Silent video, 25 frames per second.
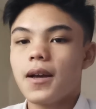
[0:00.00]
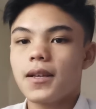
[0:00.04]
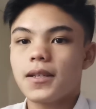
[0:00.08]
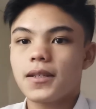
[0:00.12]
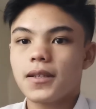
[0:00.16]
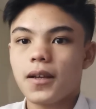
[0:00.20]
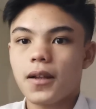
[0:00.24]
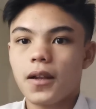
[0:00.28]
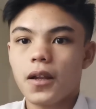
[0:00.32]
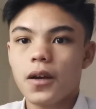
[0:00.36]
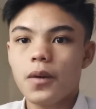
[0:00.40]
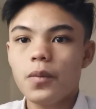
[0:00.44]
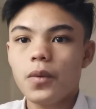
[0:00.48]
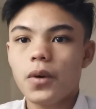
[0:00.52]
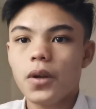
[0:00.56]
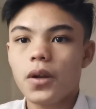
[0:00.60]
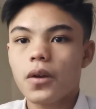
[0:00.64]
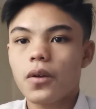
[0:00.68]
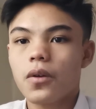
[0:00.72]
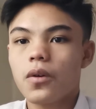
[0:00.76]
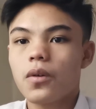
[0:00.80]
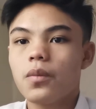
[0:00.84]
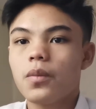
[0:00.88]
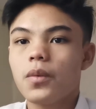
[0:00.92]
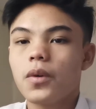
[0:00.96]

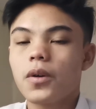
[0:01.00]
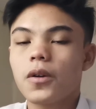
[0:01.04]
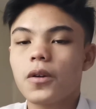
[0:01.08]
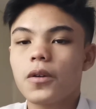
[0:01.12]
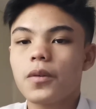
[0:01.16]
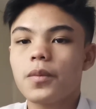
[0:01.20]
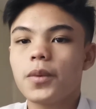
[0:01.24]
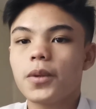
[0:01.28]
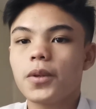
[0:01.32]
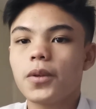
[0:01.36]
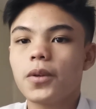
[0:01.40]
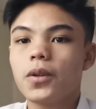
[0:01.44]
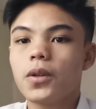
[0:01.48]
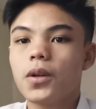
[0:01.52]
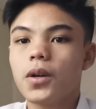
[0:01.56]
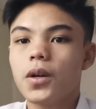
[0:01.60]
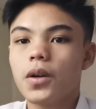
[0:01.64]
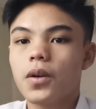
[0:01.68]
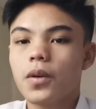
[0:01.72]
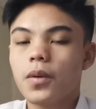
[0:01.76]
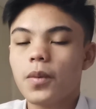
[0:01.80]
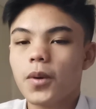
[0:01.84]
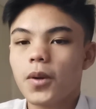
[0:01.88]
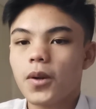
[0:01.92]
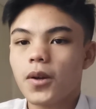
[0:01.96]
Assalamualaikum
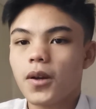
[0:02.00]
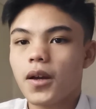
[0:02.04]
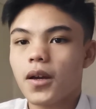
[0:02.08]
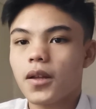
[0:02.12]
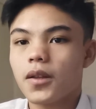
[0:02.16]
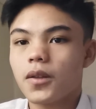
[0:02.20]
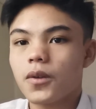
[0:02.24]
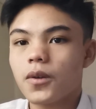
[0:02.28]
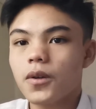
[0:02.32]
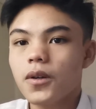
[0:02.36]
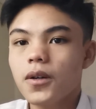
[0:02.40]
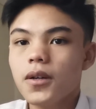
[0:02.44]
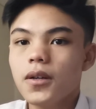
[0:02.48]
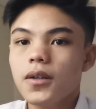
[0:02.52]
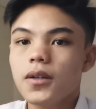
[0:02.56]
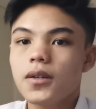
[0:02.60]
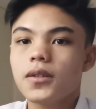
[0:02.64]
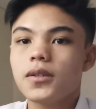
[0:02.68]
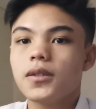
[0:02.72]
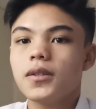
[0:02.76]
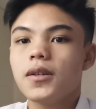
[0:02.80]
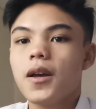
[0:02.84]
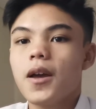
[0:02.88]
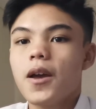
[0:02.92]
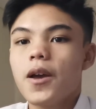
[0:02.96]
warahmatullahi wabarakatuh.
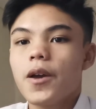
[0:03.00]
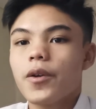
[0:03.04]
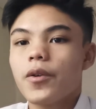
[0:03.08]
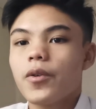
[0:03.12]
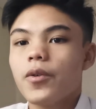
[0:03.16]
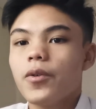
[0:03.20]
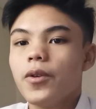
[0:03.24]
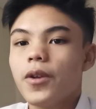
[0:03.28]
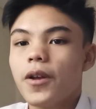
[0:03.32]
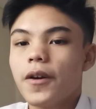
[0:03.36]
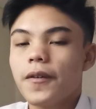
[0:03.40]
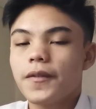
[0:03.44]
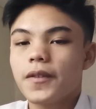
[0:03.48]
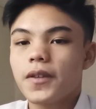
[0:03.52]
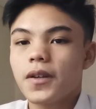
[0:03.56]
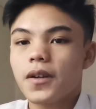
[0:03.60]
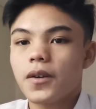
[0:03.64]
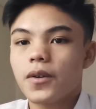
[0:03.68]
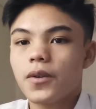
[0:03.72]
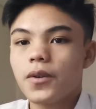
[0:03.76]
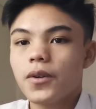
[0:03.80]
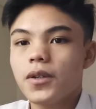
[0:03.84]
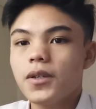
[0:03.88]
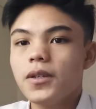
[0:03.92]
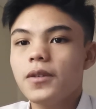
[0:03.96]
Good
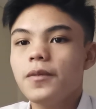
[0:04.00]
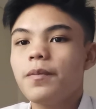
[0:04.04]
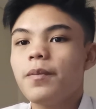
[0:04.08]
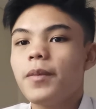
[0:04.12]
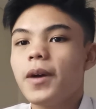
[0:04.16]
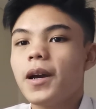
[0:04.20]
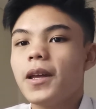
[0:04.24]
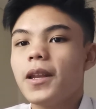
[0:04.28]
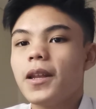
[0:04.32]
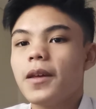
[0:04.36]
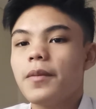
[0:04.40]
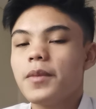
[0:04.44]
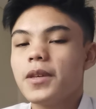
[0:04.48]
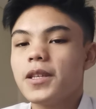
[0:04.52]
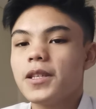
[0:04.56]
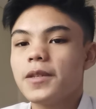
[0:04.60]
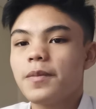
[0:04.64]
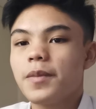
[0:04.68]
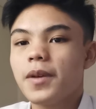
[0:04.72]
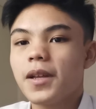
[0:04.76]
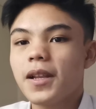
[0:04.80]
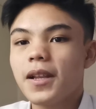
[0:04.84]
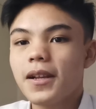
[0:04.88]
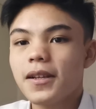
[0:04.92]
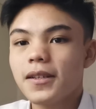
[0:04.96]
afternoon, my name is
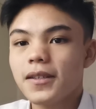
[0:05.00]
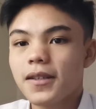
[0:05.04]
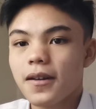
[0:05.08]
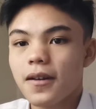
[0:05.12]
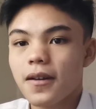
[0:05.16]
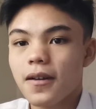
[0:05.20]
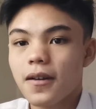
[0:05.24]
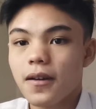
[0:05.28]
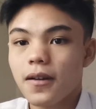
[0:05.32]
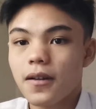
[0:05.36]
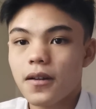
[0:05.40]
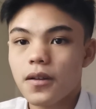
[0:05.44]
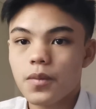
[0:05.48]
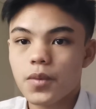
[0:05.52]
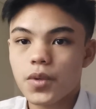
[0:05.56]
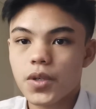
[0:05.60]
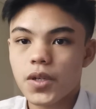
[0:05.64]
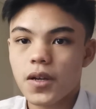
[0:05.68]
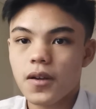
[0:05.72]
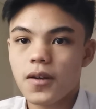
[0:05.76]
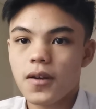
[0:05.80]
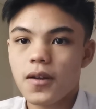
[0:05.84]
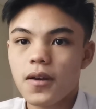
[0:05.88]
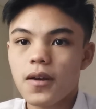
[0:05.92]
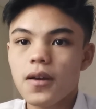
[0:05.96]
Pilar Sangga
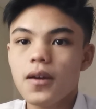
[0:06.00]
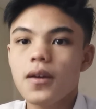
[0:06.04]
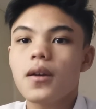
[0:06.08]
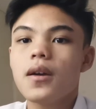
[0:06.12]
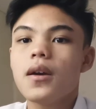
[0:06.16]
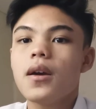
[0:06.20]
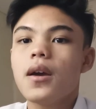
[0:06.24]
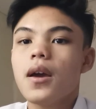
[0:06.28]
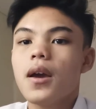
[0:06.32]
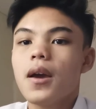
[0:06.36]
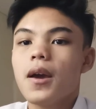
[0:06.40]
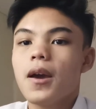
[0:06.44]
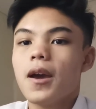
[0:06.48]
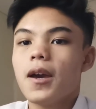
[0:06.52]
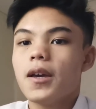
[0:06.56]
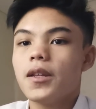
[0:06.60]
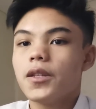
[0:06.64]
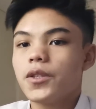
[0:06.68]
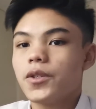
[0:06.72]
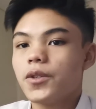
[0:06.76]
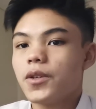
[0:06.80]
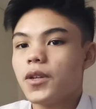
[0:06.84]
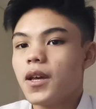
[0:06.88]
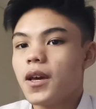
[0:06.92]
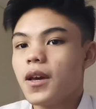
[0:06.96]
Kalimusyada,
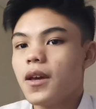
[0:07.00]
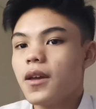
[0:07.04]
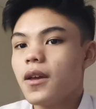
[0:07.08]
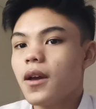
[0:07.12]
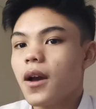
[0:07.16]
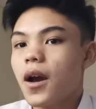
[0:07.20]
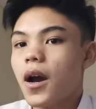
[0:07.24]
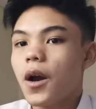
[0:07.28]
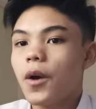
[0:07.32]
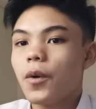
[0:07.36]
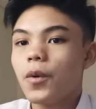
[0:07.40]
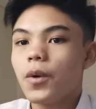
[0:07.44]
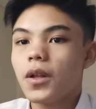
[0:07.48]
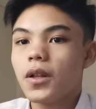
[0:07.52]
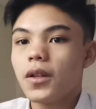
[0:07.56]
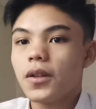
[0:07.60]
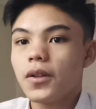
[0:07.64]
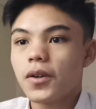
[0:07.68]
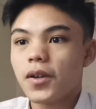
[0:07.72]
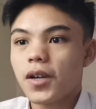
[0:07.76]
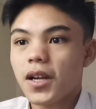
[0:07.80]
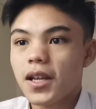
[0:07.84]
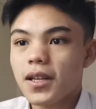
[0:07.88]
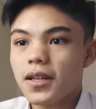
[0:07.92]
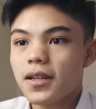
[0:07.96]
and today I
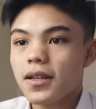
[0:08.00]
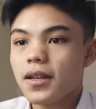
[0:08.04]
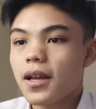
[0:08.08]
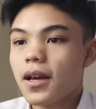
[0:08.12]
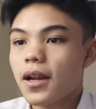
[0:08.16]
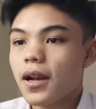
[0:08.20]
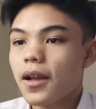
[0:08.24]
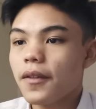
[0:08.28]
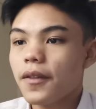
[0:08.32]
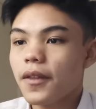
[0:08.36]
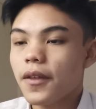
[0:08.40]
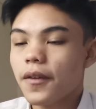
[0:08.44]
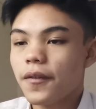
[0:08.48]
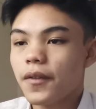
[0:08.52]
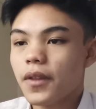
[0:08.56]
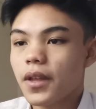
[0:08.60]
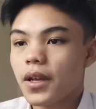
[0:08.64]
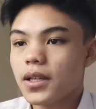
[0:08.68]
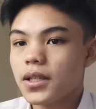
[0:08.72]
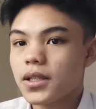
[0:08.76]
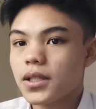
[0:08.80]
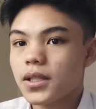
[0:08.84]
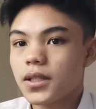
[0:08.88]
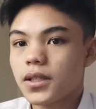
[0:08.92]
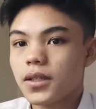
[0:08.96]
will read narrative
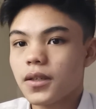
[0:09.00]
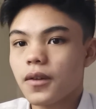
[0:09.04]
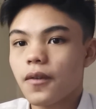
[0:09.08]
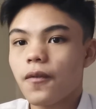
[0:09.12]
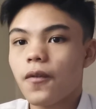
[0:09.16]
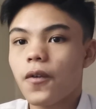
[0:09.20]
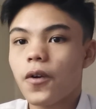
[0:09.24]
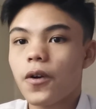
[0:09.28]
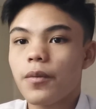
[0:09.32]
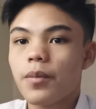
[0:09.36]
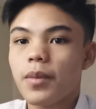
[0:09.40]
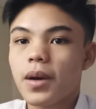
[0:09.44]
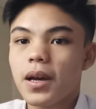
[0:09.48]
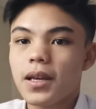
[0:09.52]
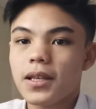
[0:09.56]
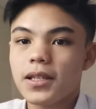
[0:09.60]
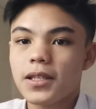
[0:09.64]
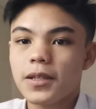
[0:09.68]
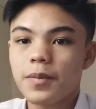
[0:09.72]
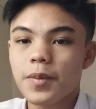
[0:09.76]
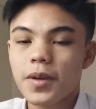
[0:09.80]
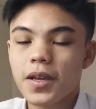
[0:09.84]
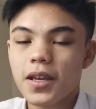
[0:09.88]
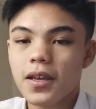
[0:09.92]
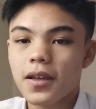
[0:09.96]
text for my
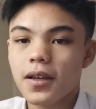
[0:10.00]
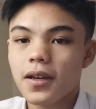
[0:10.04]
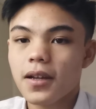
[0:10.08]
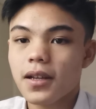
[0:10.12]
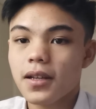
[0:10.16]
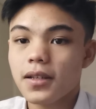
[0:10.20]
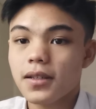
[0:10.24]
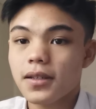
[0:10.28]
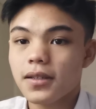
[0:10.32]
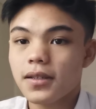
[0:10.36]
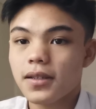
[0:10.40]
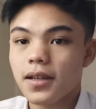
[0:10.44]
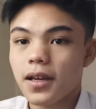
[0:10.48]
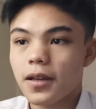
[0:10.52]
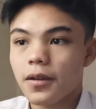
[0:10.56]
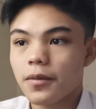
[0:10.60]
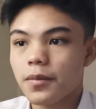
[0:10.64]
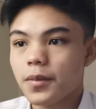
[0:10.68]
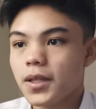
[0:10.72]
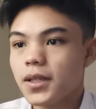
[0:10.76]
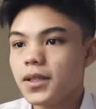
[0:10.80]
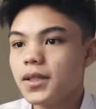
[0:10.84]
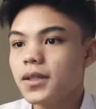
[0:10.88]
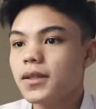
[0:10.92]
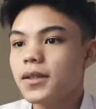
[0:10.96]
speaking class
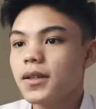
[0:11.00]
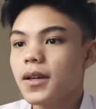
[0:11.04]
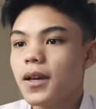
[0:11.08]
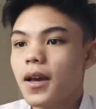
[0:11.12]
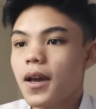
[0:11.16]
assignment,